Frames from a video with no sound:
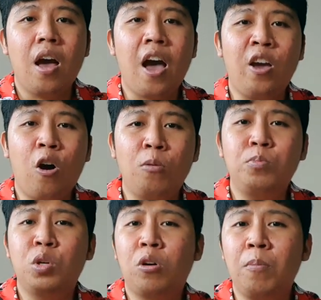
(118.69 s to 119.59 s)
I
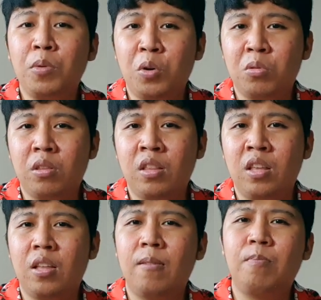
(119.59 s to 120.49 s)
opt to commute
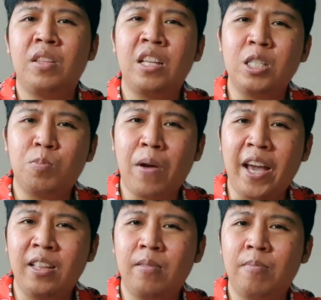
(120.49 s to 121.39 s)
despite